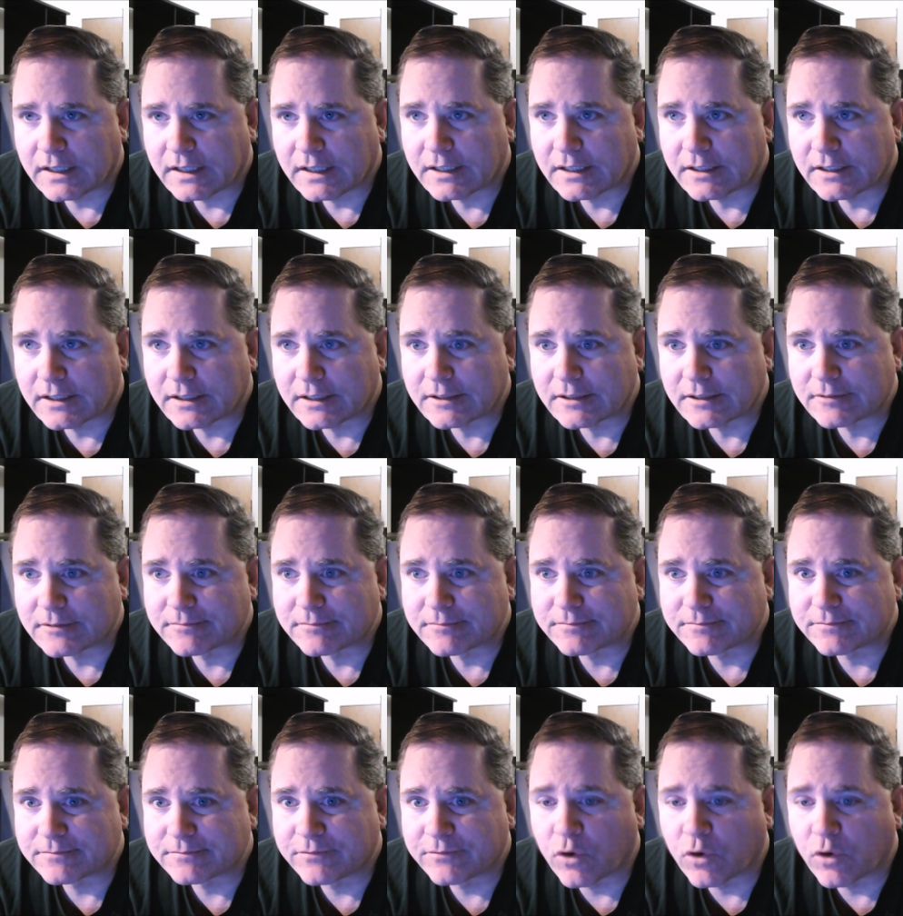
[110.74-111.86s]

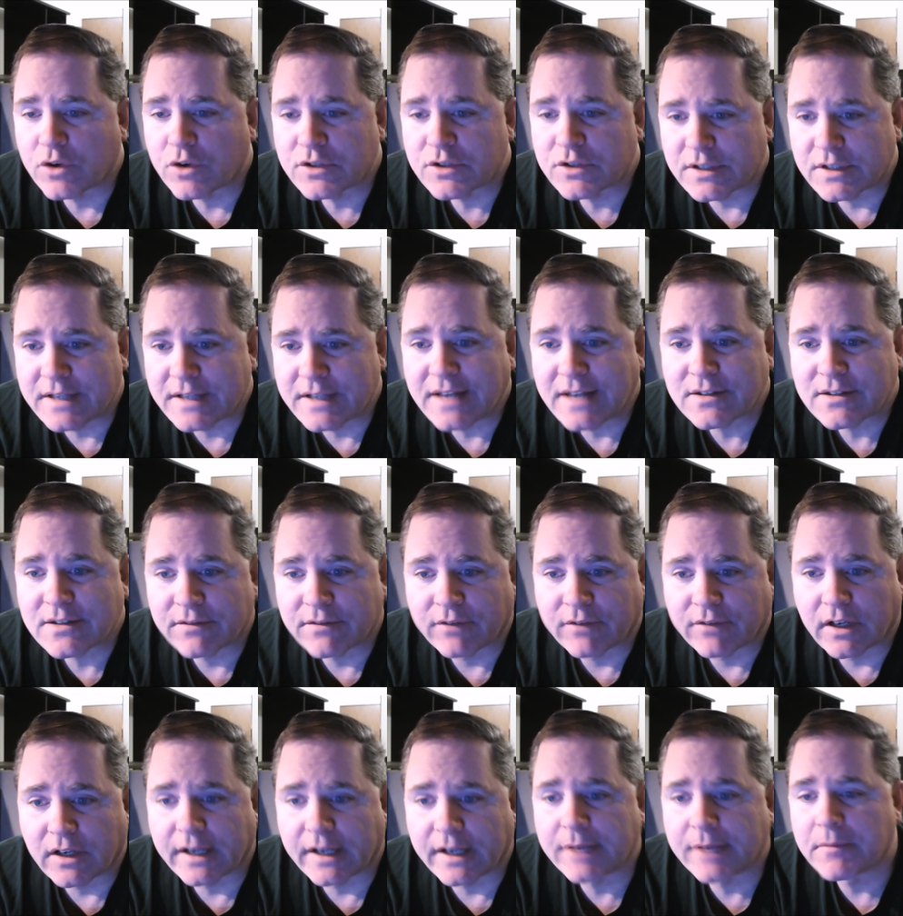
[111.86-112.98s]
um, forced to
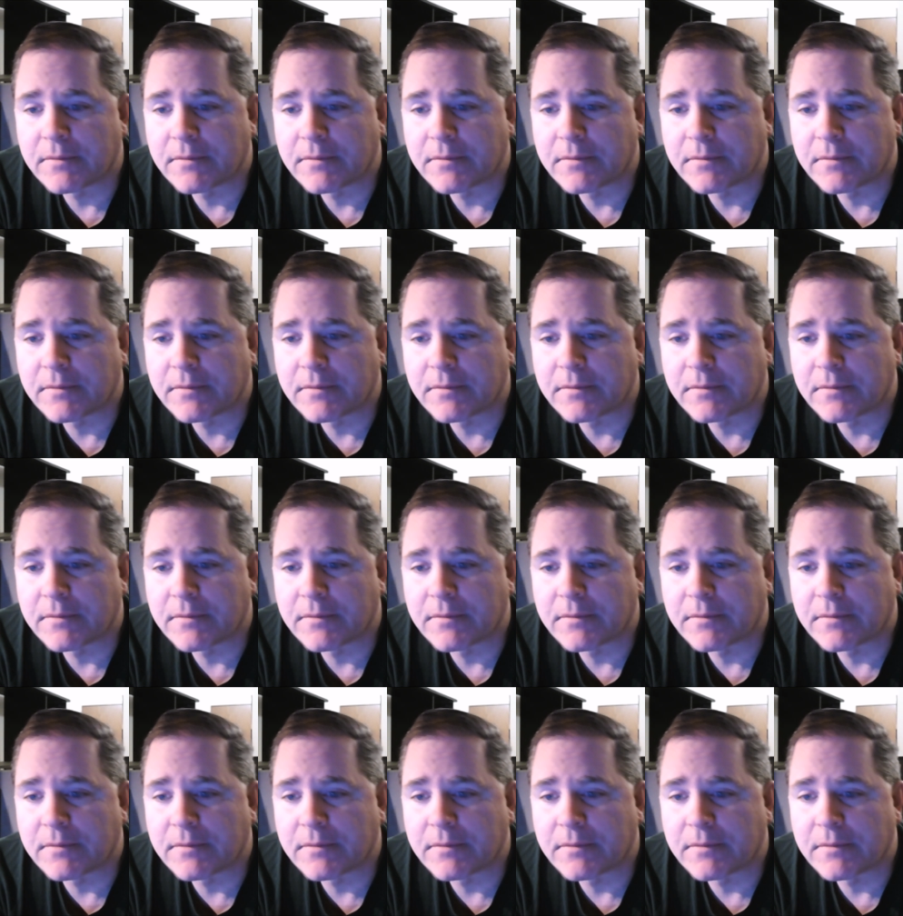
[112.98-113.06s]
testify